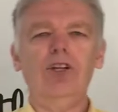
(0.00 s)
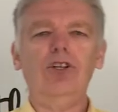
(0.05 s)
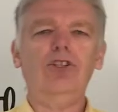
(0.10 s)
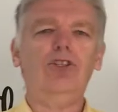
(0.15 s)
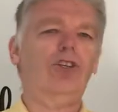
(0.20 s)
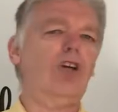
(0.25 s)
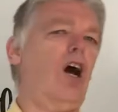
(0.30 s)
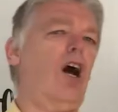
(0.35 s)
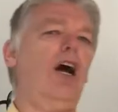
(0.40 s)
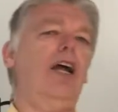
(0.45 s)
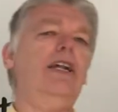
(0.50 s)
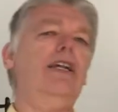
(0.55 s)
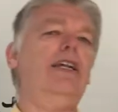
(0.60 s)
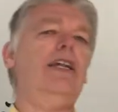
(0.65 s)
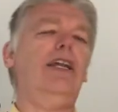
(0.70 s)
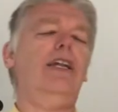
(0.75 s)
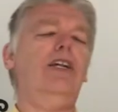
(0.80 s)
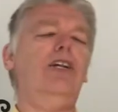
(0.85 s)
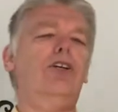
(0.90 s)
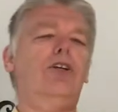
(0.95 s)
John
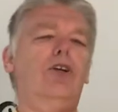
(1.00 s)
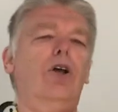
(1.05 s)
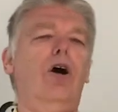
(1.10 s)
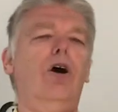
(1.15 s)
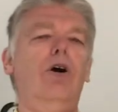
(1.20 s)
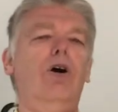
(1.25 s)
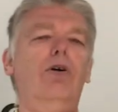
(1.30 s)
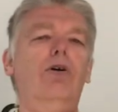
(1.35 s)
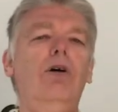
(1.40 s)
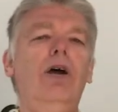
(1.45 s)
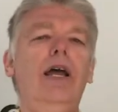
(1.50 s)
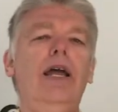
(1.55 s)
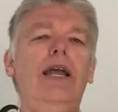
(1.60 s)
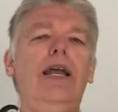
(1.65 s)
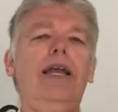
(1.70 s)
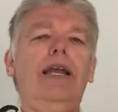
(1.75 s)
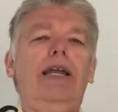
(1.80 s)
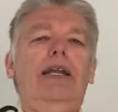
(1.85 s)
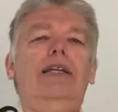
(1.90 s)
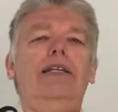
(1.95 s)
didn't go
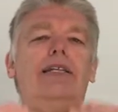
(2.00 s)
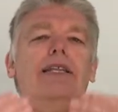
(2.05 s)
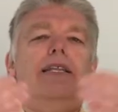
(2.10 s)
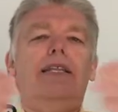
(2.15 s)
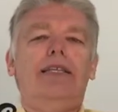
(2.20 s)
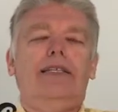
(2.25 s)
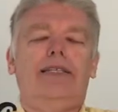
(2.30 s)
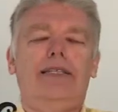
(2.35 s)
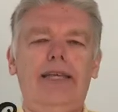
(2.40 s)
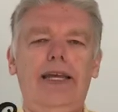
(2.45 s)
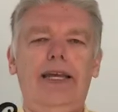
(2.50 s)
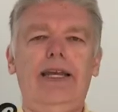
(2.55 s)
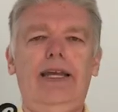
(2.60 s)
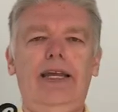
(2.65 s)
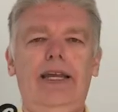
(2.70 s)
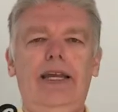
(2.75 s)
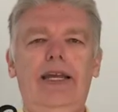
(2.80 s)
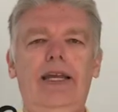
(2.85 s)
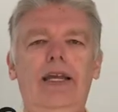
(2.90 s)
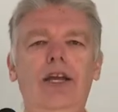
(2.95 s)
into the
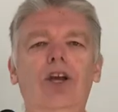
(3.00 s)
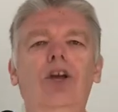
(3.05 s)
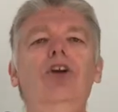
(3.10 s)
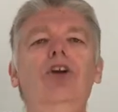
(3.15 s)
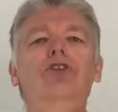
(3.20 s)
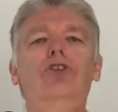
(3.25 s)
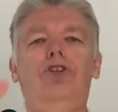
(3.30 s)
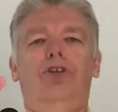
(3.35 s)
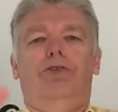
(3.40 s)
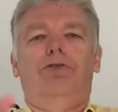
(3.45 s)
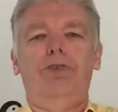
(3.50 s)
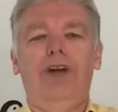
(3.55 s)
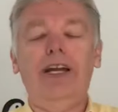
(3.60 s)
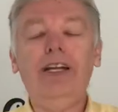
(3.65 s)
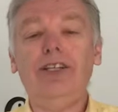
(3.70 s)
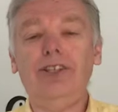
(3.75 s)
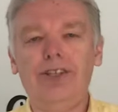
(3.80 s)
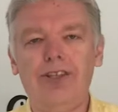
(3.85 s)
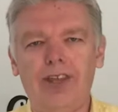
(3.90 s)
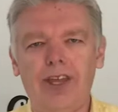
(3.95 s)
city to
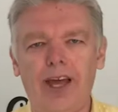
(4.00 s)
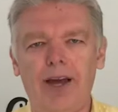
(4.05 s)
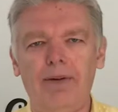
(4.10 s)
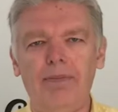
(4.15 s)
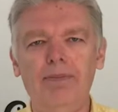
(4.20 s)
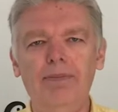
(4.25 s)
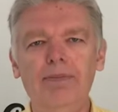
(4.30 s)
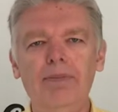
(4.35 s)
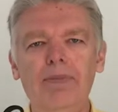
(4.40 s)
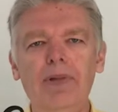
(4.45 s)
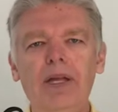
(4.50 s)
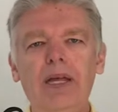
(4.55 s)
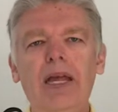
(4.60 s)
reach them.